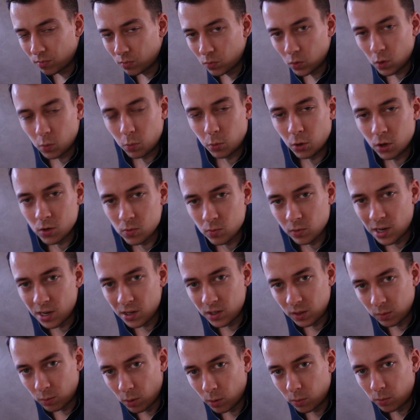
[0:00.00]
not because I'm
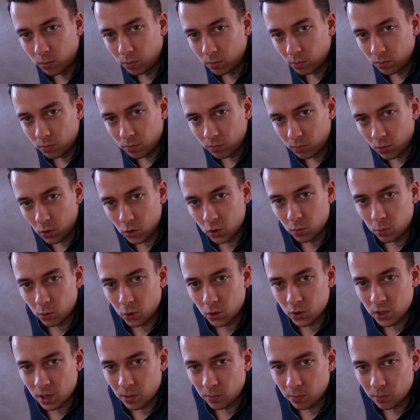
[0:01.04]
lazy, but also because